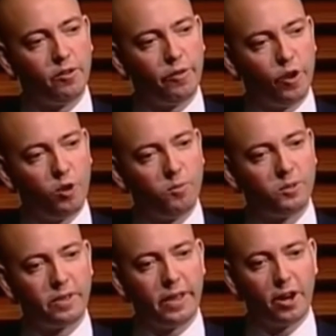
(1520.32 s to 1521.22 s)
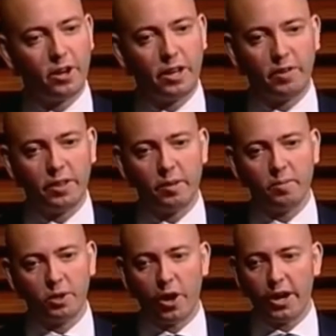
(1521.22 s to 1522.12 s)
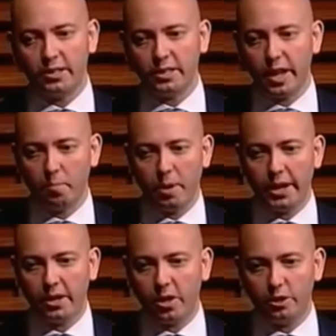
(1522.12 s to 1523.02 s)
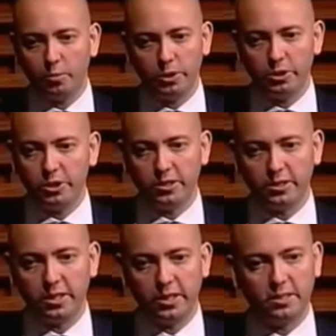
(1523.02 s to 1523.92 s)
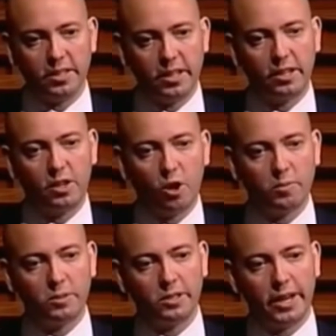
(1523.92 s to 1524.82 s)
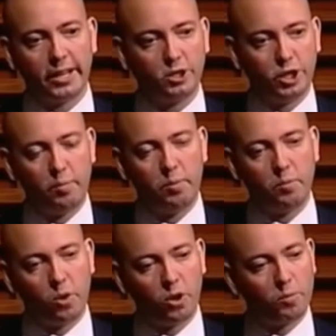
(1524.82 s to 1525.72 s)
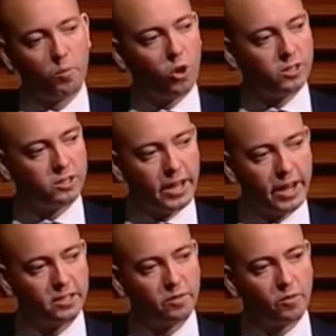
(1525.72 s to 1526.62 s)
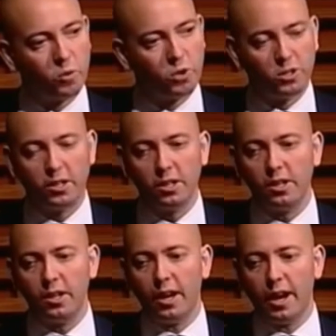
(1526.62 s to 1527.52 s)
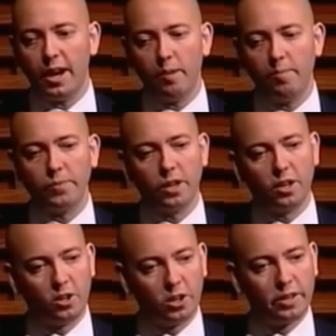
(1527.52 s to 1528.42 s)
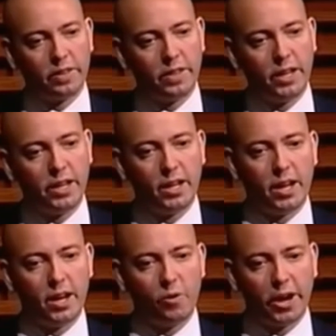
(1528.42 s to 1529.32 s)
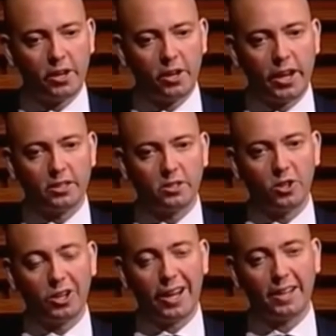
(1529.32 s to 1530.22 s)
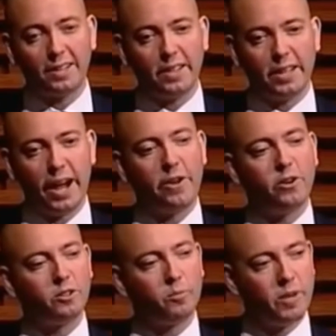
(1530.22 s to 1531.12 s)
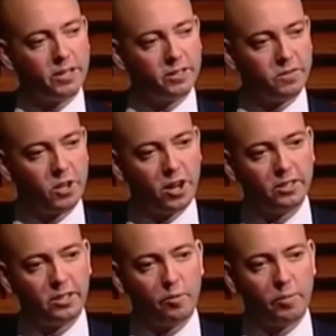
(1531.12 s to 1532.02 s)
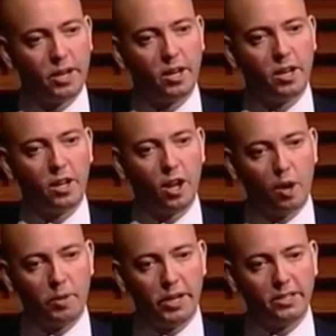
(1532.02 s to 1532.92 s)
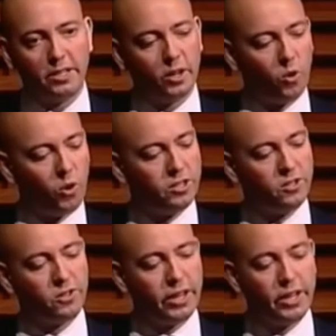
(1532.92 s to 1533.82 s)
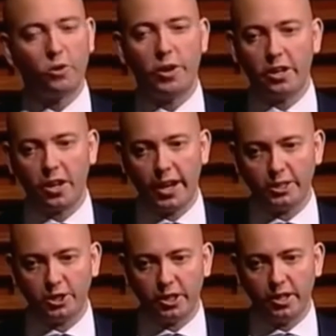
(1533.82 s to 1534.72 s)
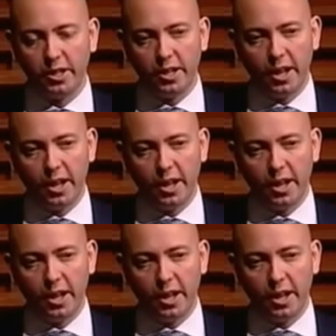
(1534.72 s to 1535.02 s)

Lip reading: firms that are giving them the greatest campaign contributions? It's the Goldman Sachs, JP Morgan, Morgan Stanleys of the world. Look at the regulators. Look at the hundreds of millions of dollars that have been lobbied in order to kill regulation.